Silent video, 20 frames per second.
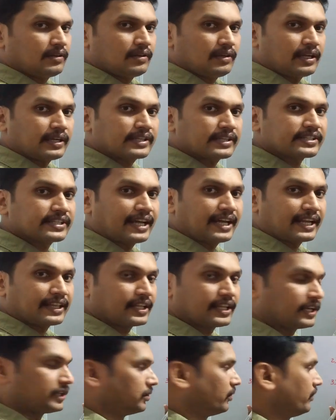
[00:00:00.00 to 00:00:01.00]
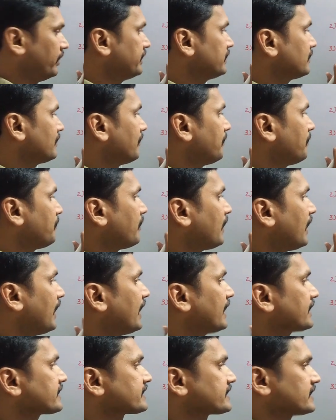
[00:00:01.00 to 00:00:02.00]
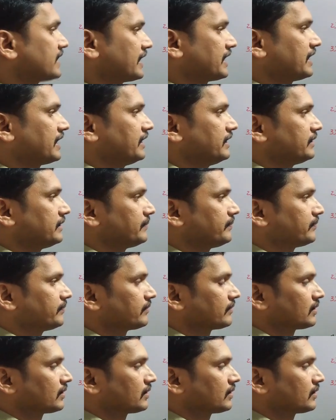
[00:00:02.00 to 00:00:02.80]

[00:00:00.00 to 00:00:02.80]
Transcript: Let us say another unit, parsecond.